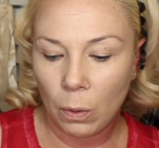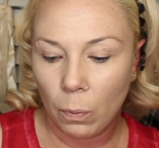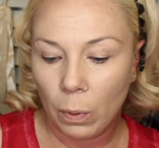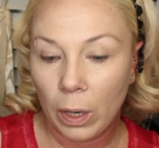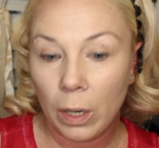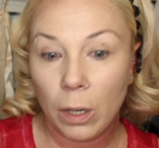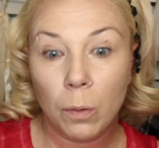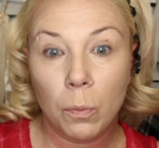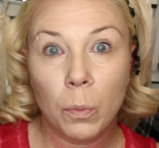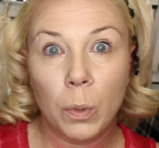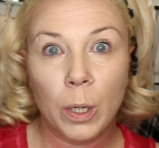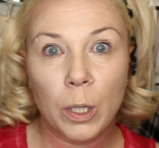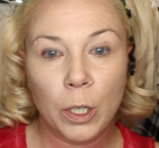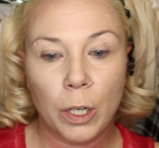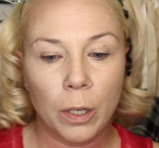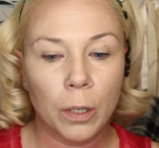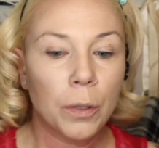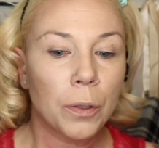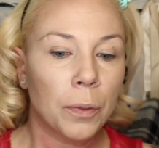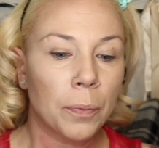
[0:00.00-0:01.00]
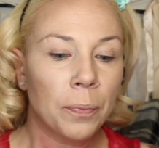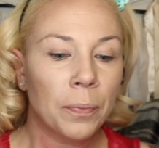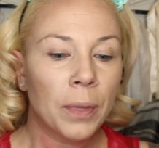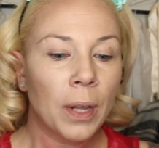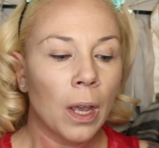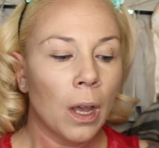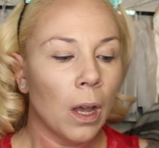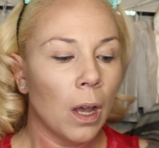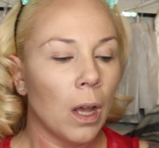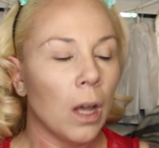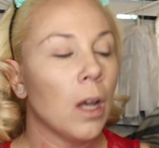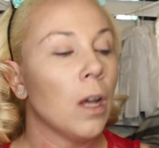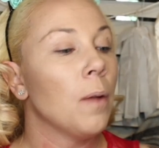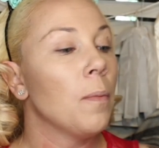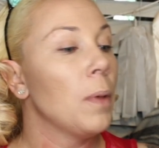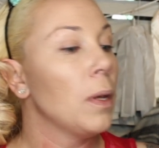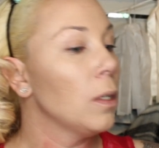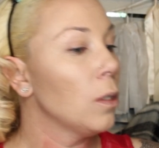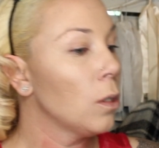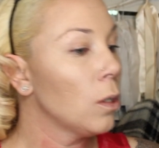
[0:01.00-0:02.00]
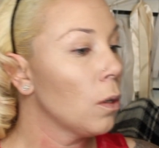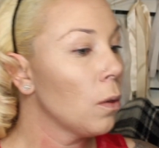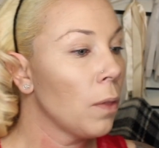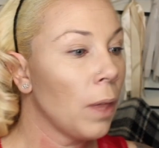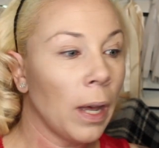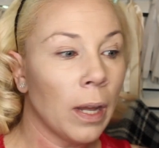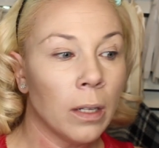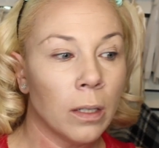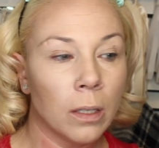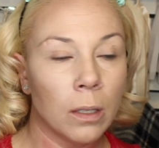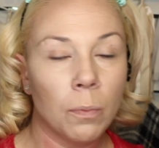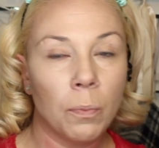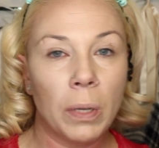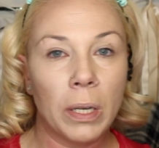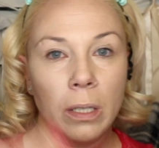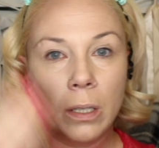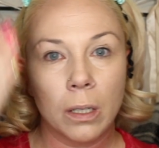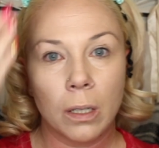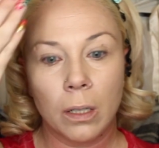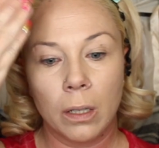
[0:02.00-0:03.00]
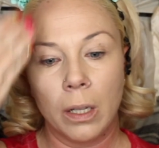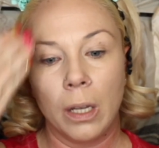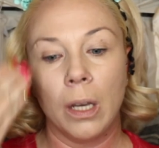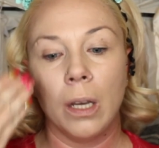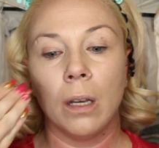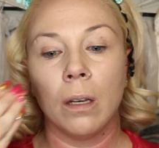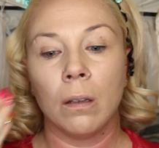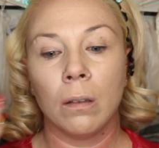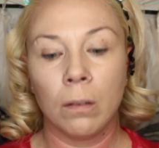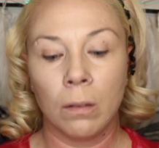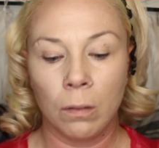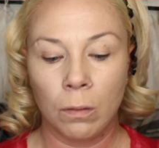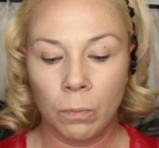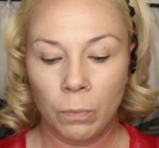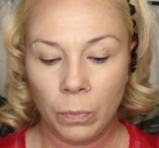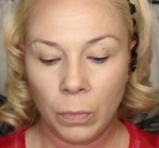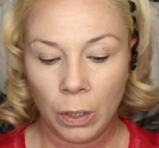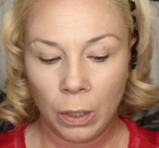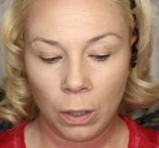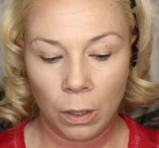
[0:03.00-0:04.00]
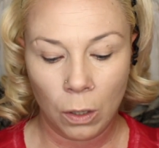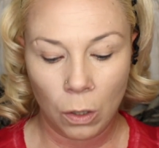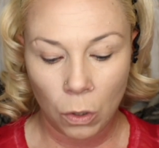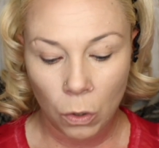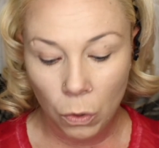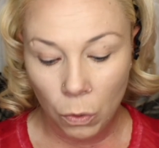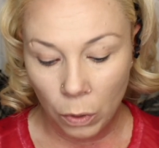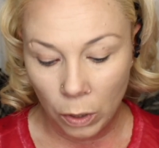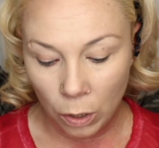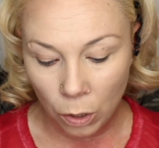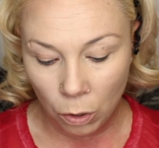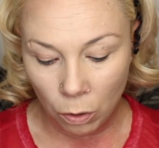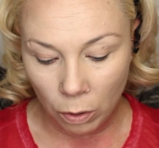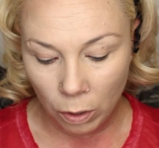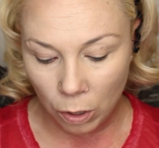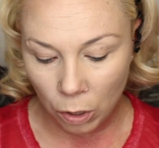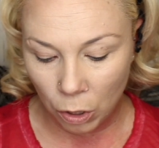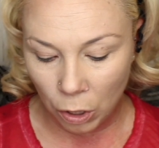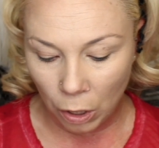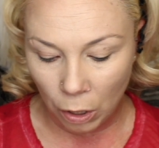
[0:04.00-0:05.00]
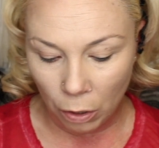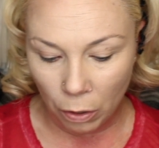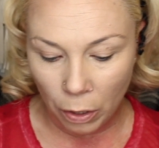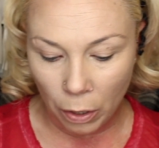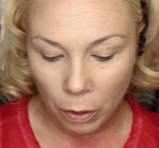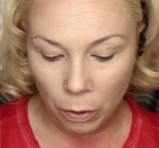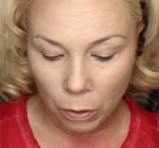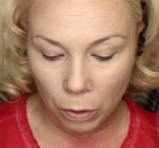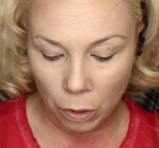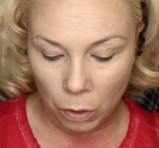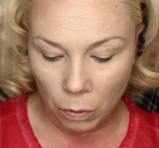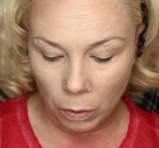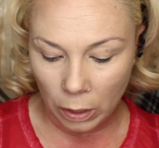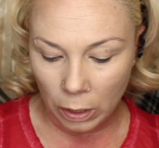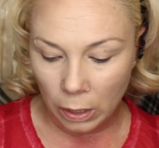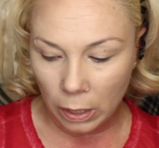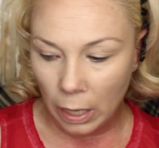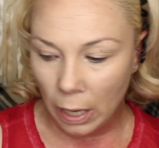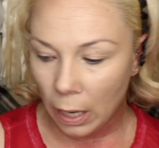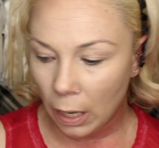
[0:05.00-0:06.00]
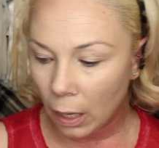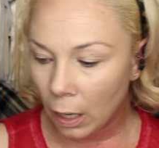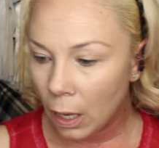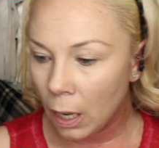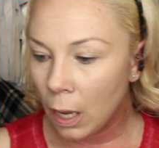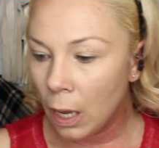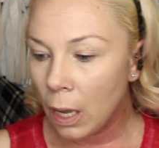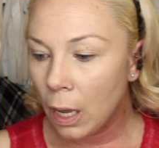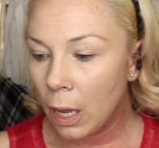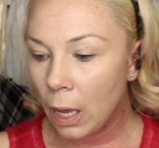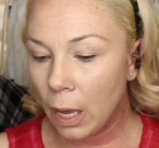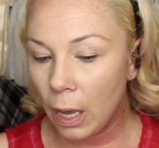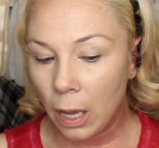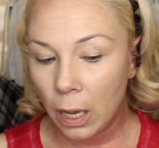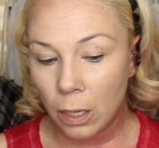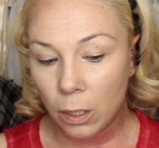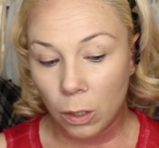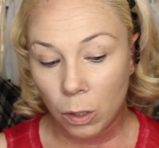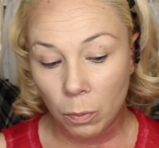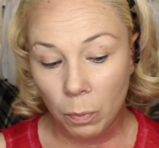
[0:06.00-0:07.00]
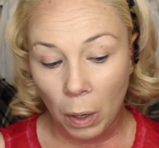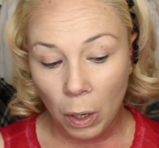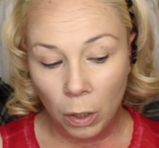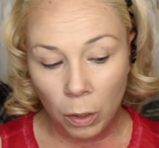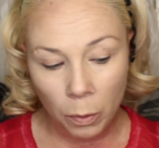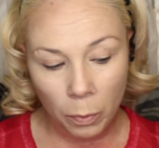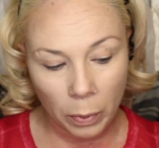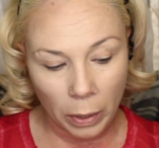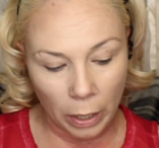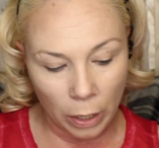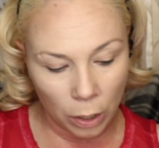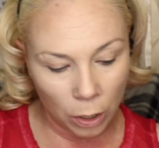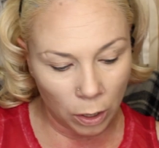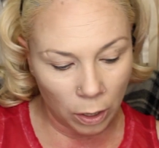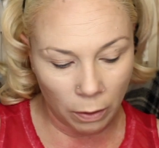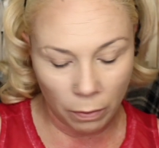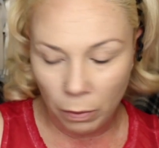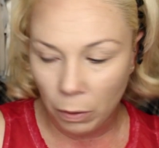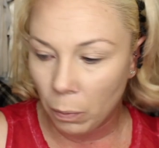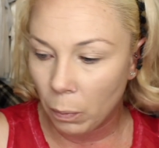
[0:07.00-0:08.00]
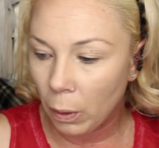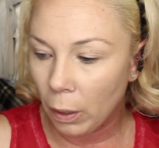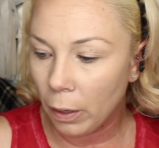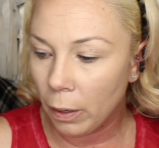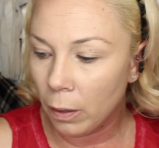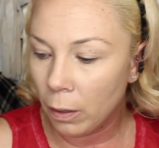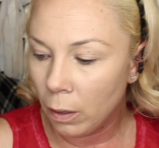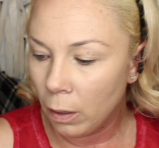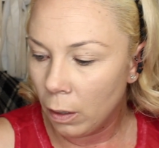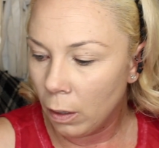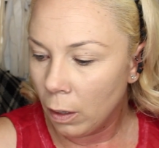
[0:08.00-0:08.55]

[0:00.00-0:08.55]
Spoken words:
random brush hairs. So that's basically, you can do this to your nose. You can take a smaller brush if you want